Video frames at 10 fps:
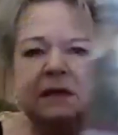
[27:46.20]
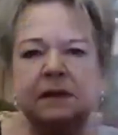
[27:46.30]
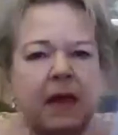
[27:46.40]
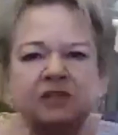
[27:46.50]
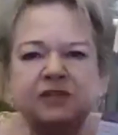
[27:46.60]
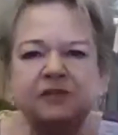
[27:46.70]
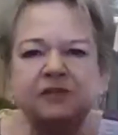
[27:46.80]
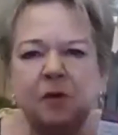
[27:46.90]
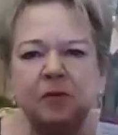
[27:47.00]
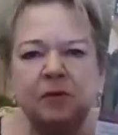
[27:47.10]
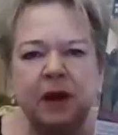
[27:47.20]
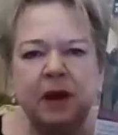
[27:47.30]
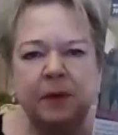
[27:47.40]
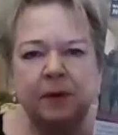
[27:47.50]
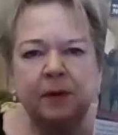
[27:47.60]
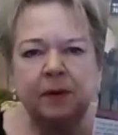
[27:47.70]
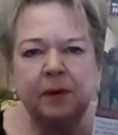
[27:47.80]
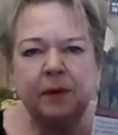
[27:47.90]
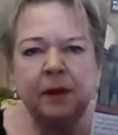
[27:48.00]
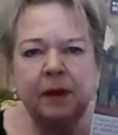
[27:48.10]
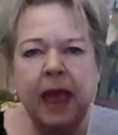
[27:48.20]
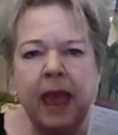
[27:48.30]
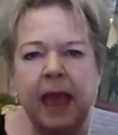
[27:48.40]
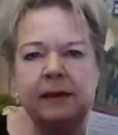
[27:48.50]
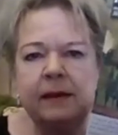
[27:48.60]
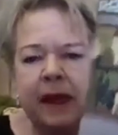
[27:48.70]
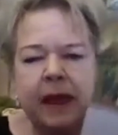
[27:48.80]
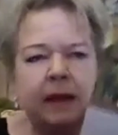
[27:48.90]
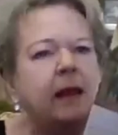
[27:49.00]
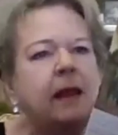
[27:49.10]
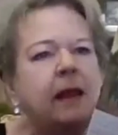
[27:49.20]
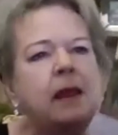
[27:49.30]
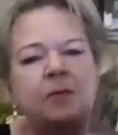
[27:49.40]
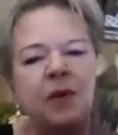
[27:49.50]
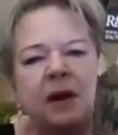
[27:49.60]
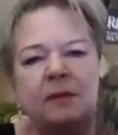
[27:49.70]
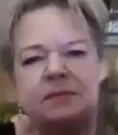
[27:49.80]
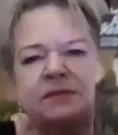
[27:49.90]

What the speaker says: an email and a website, totally blank on the other